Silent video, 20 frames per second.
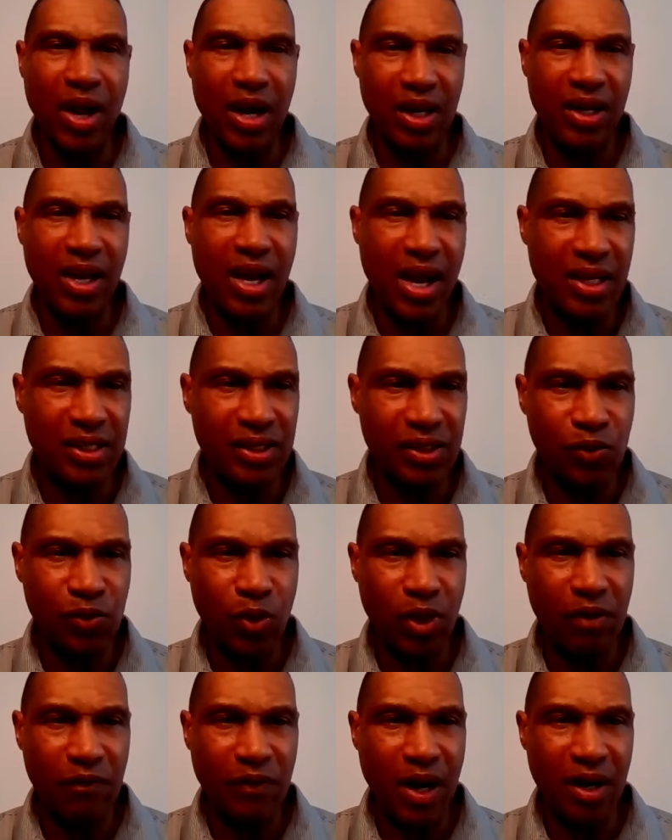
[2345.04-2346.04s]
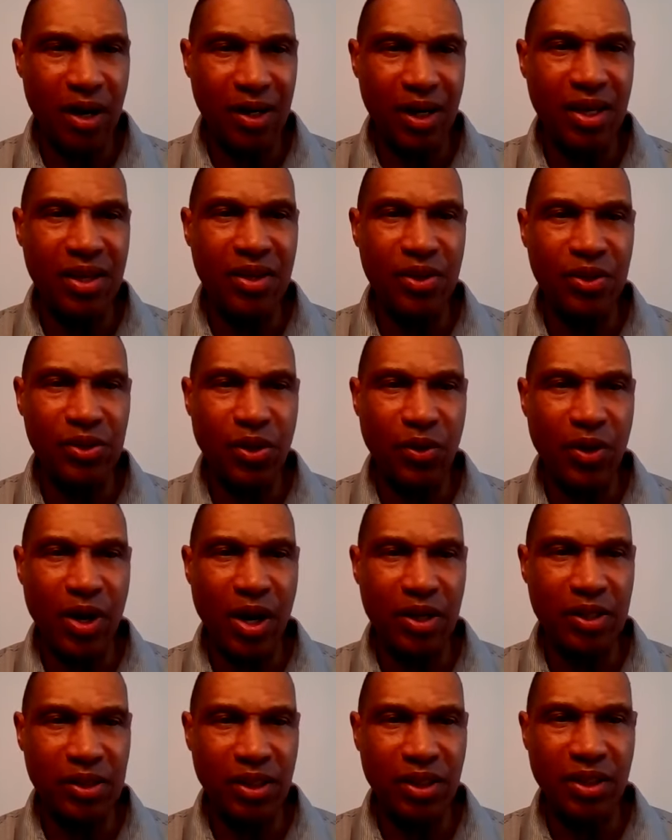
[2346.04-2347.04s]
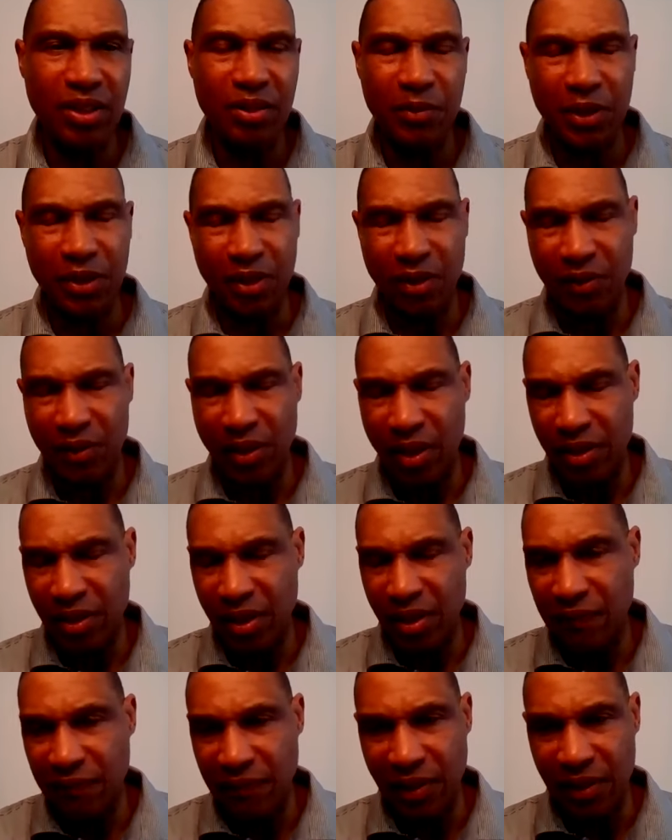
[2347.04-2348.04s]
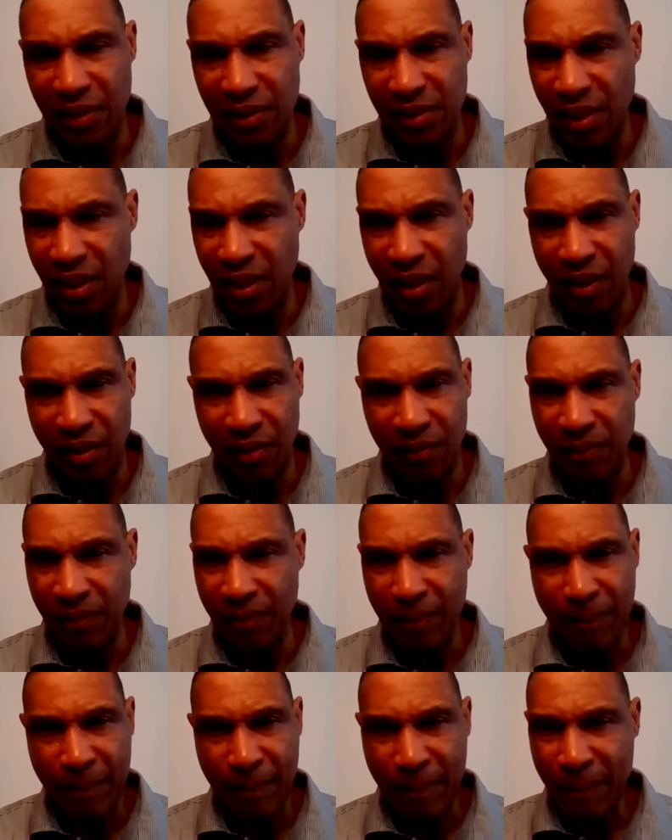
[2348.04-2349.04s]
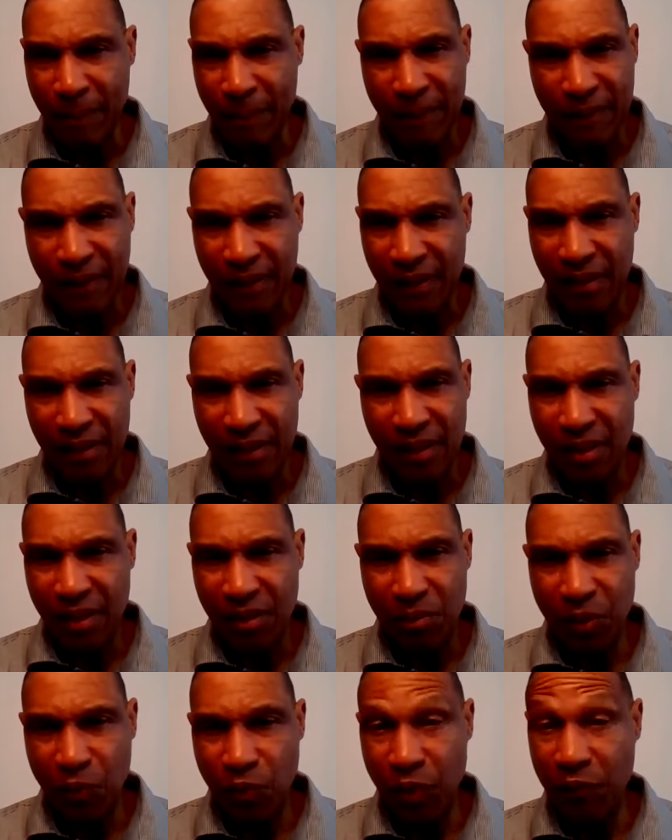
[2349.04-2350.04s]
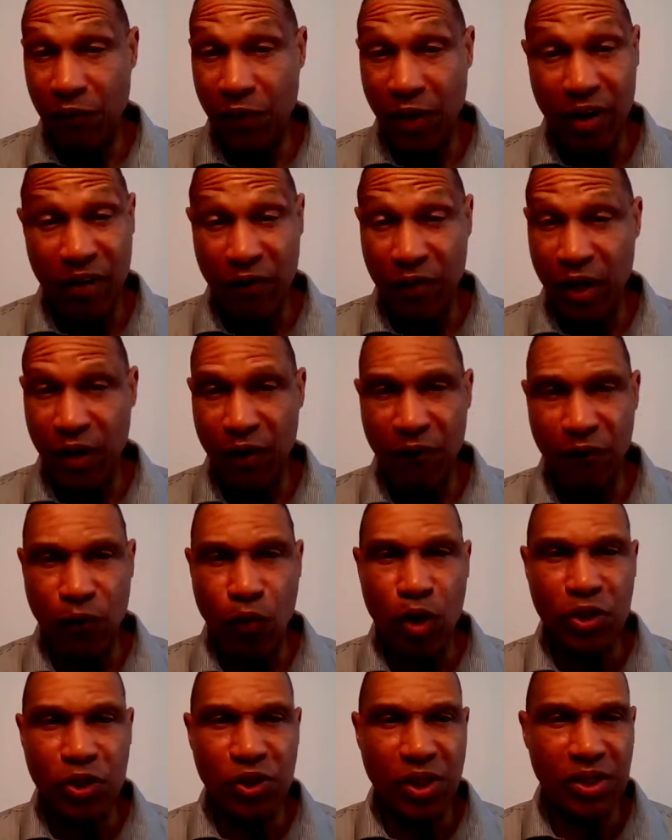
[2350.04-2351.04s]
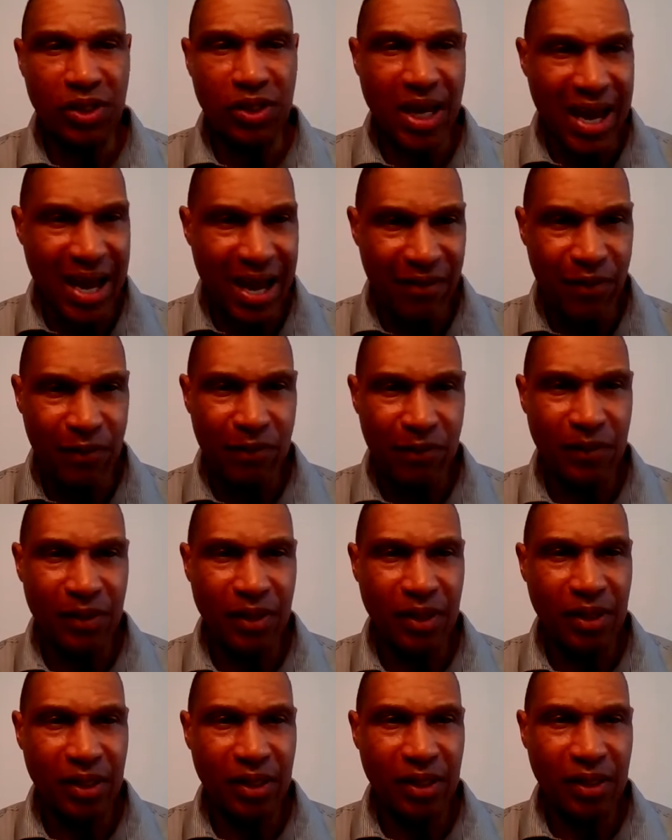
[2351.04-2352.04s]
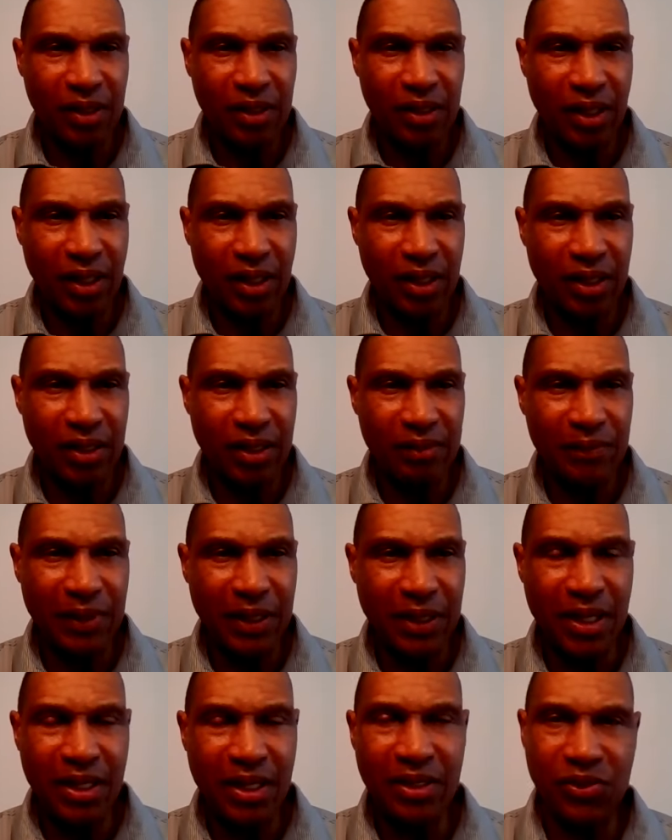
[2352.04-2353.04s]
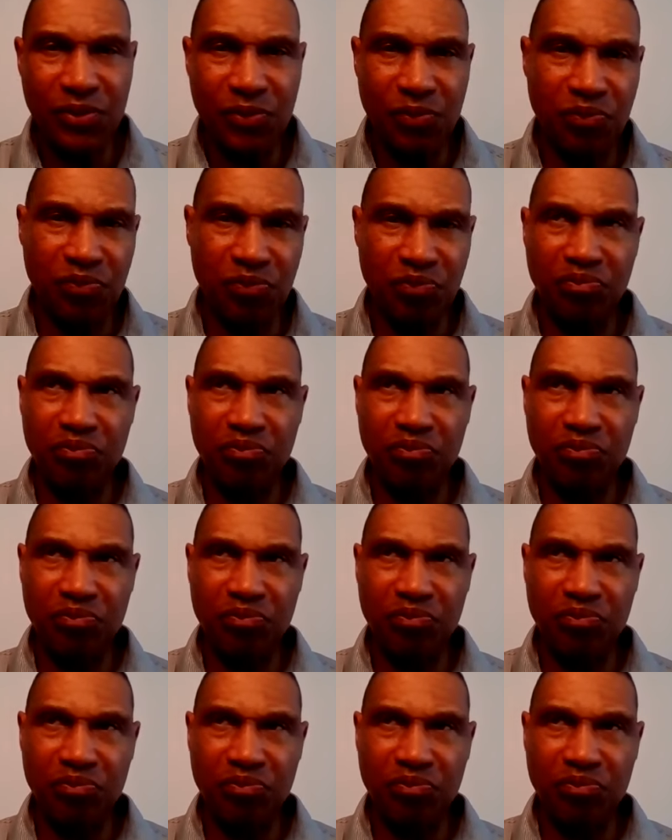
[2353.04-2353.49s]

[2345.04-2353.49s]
recognized as one of our leaders on our team and on our defense, and we're very, very fortunate to have him. I mean, he's